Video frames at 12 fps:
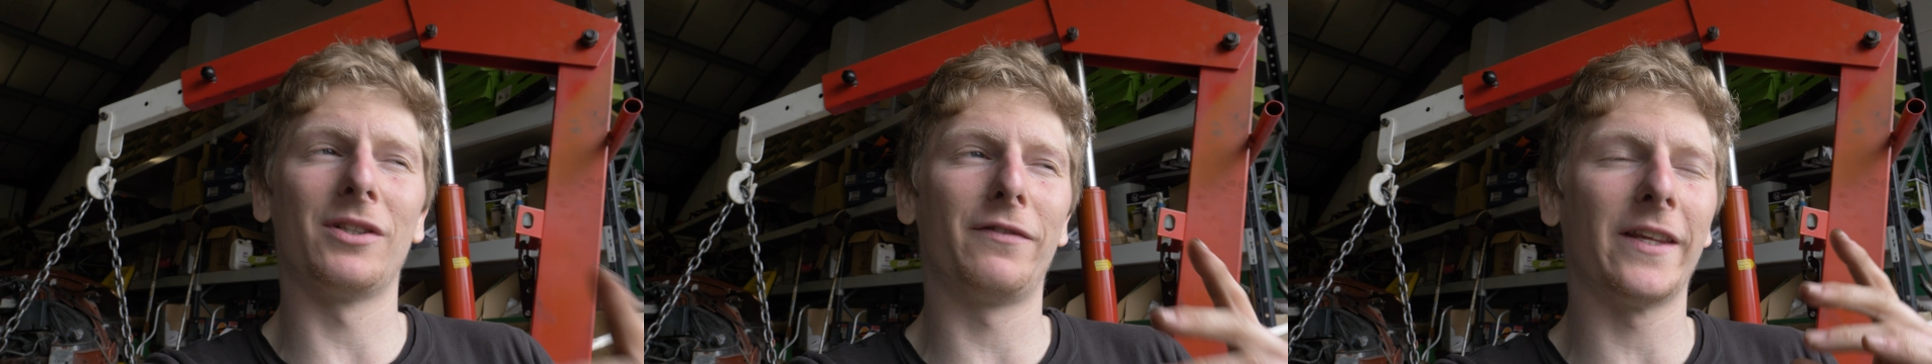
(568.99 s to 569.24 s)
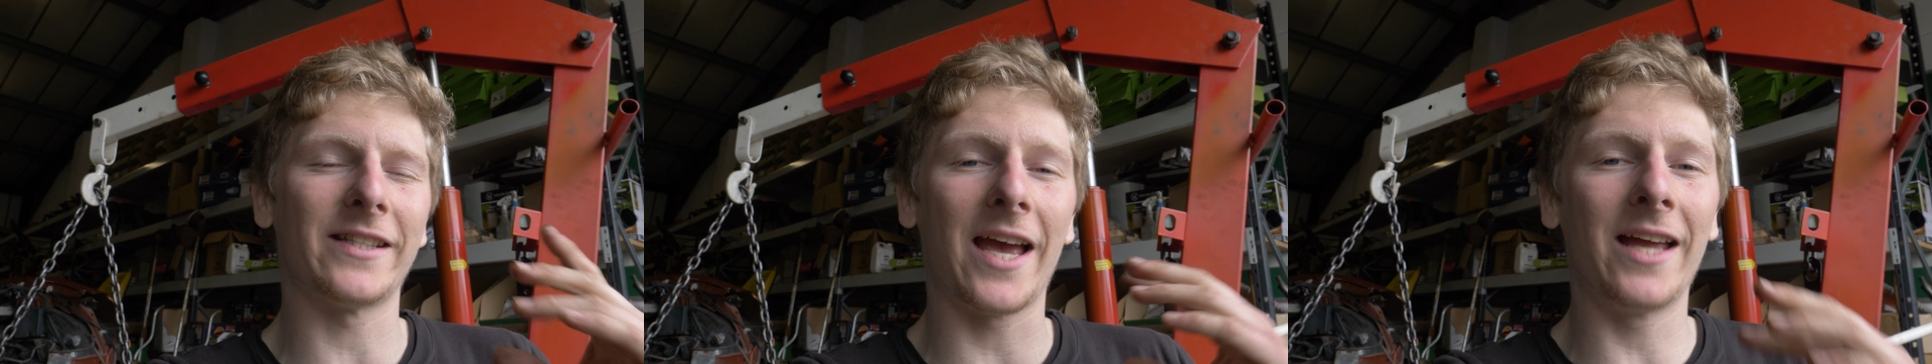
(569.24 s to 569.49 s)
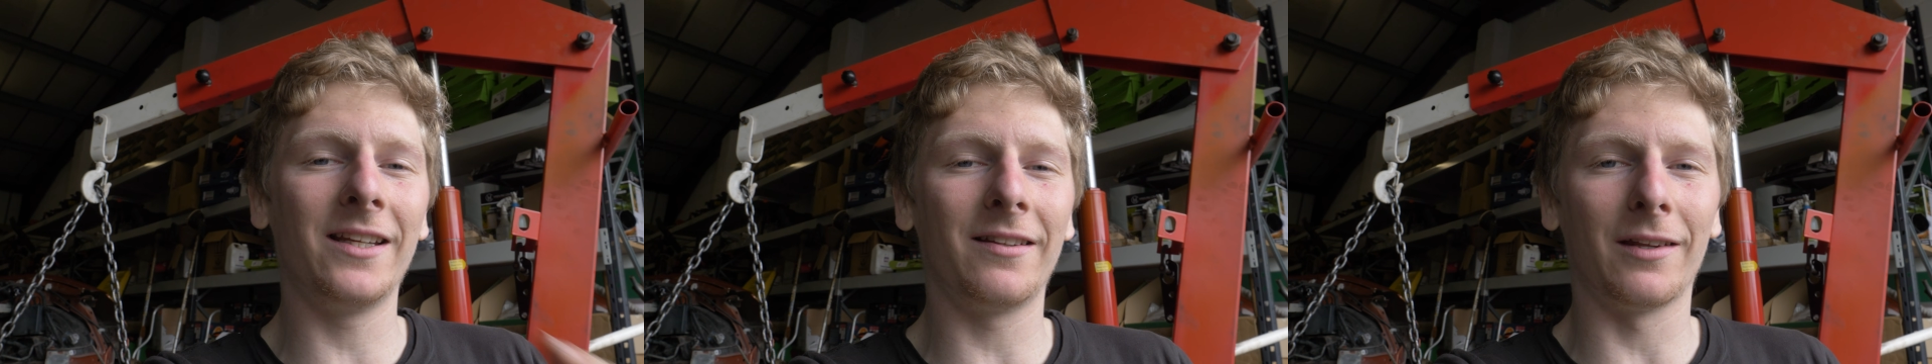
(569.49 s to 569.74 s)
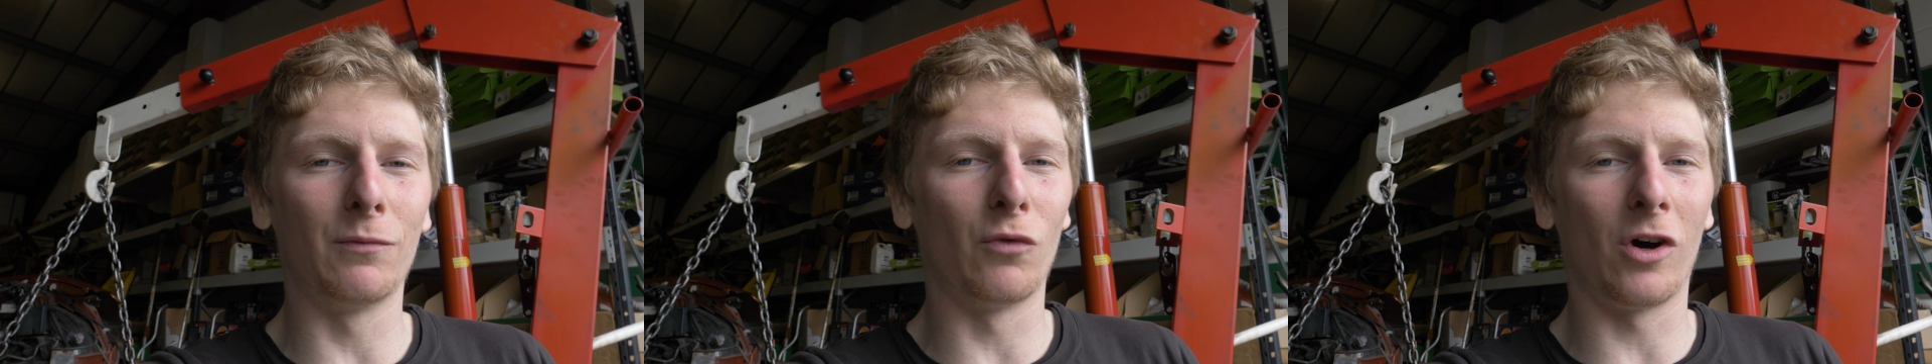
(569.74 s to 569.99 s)
if there's
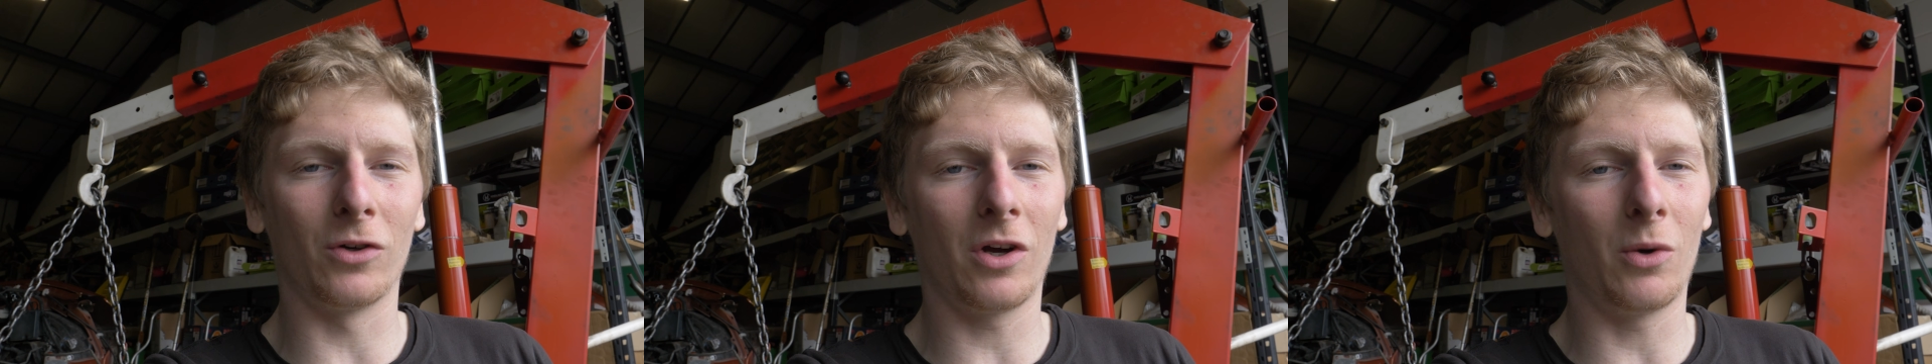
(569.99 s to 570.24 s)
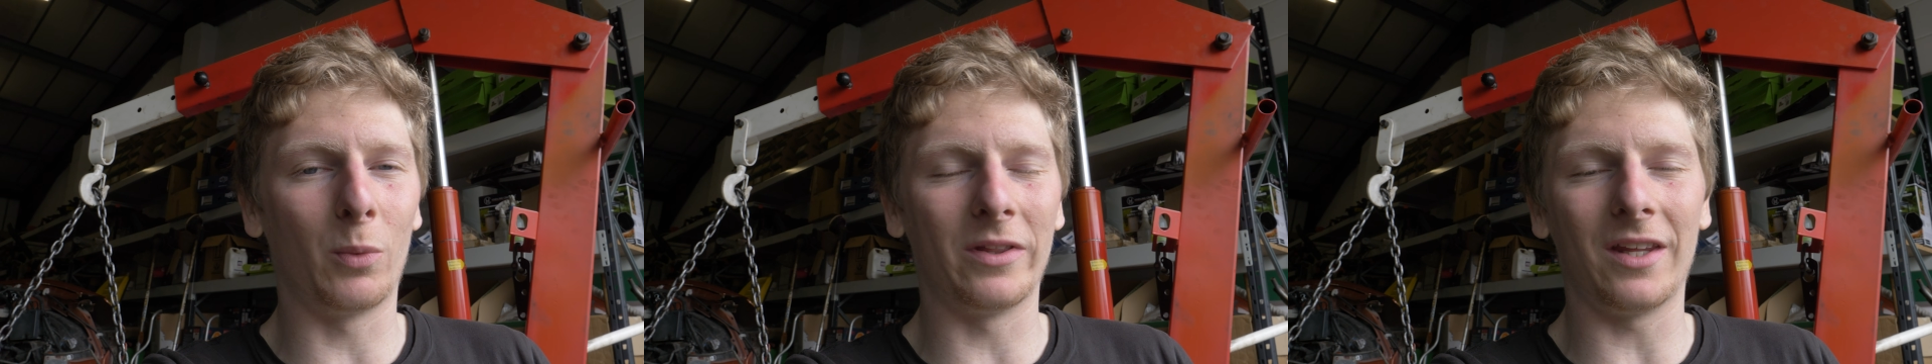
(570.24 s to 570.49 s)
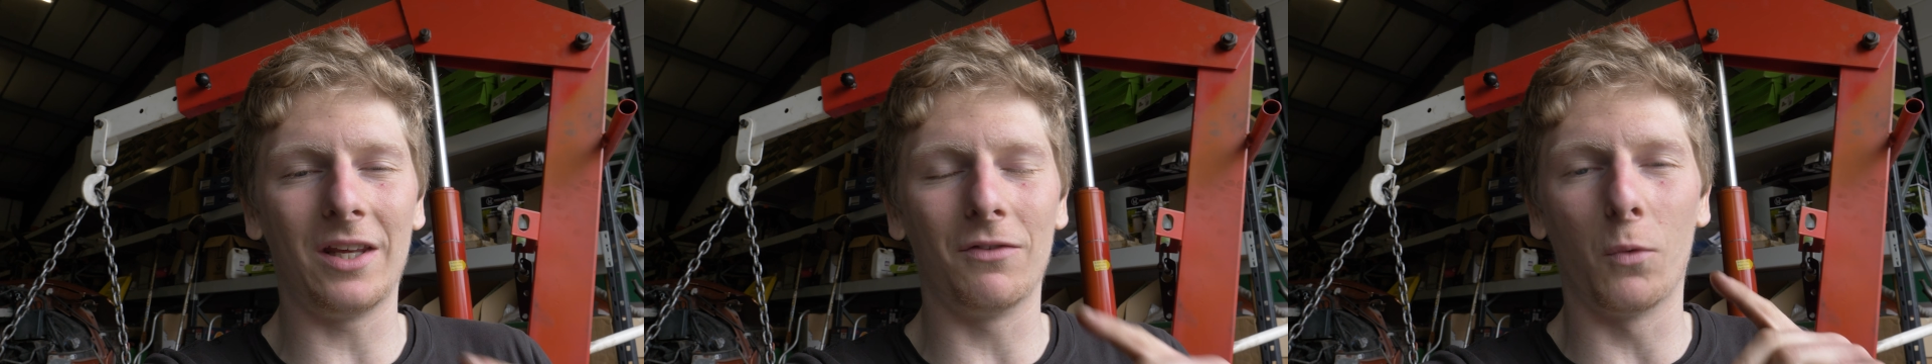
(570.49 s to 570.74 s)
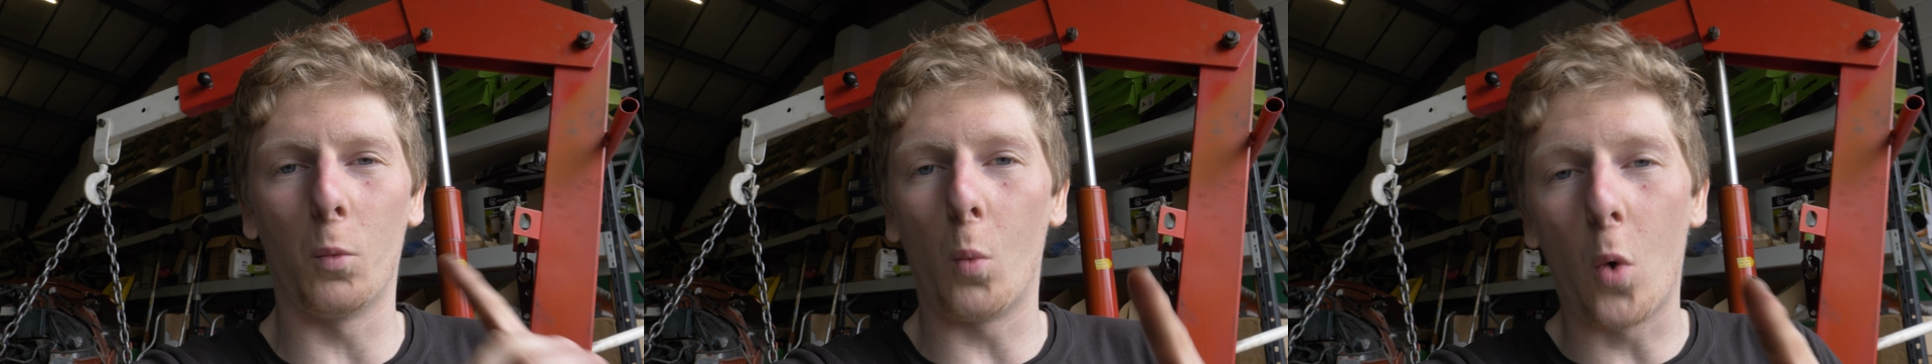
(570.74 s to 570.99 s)
anything wrong with
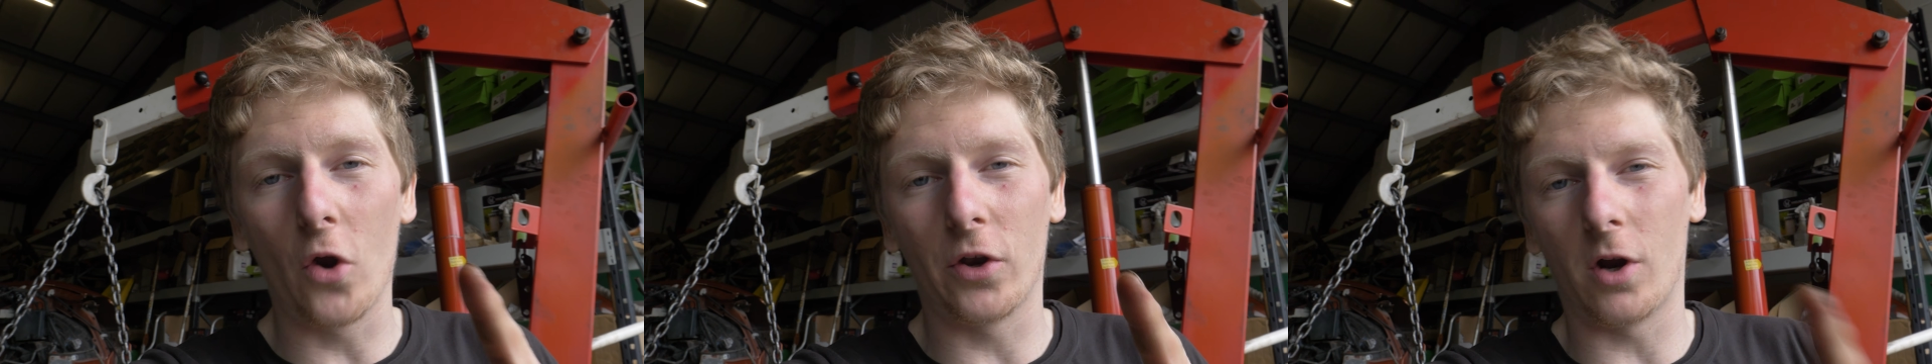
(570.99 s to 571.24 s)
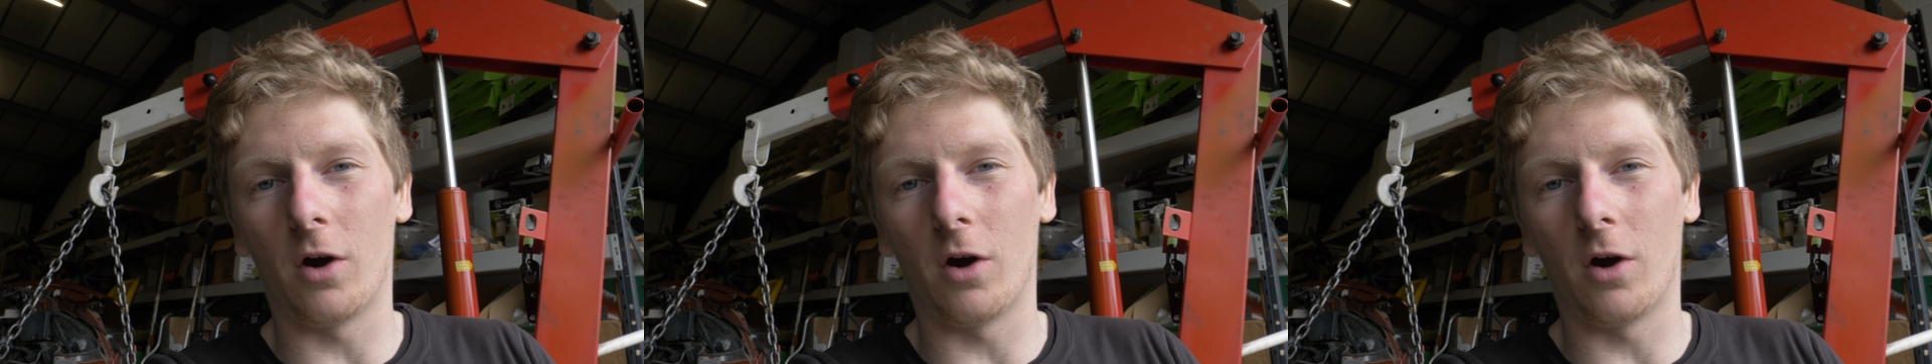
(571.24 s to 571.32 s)
even one